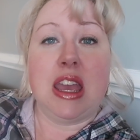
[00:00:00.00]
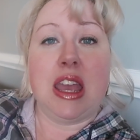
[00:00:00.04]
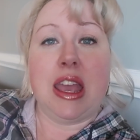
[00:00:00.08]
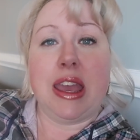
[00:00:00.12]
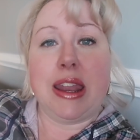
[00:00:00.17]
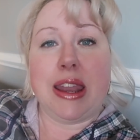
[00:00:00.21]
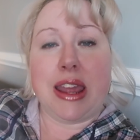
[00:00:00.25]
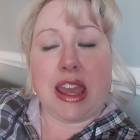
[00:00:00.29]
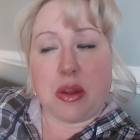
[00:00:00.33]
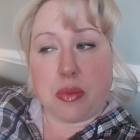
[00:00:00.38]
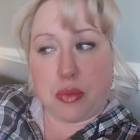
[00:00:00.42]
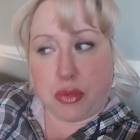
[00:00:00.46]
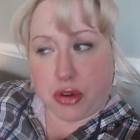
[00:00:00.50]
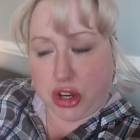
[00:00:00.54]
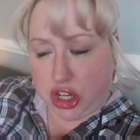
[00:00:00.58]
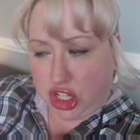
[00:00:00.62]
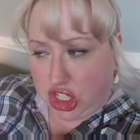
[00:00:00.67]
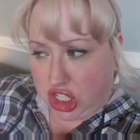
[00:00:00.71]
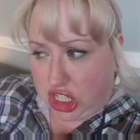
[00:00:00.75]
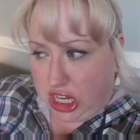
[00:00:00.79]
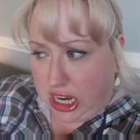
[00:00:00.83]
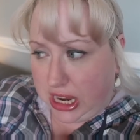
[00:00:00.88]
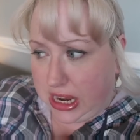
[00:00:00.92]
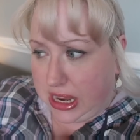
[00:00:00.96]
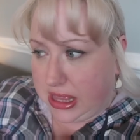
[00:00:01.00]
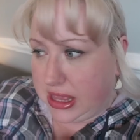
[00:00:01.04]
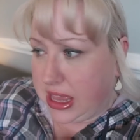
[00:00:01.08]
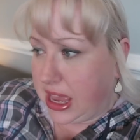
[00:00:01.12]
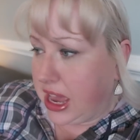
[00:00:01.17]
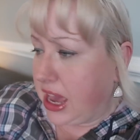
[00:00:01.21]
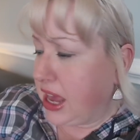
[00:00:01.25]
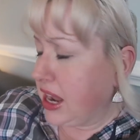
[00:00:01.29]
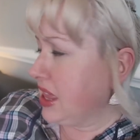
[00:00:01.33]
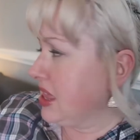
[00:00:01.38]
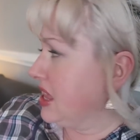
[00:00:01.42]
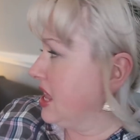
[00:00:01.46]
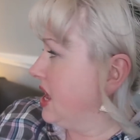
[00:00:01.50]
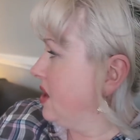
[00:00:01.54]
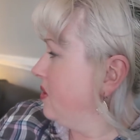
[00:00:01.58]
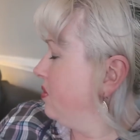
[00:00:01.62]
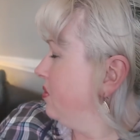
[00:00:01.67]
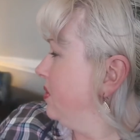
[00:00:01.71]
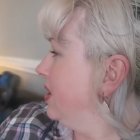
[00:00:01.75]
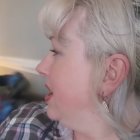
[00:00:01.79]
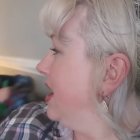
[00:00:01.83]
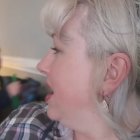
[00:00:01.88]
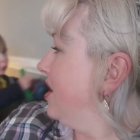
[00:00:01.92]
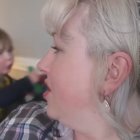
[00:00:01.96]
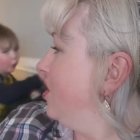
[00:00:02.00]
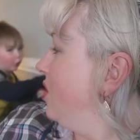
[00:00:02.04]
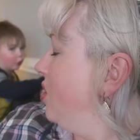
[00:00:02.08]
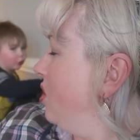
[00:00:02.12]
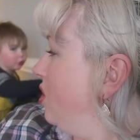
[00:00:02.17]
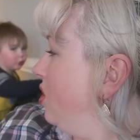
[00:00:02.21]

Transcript: and I appreciated that. And then we got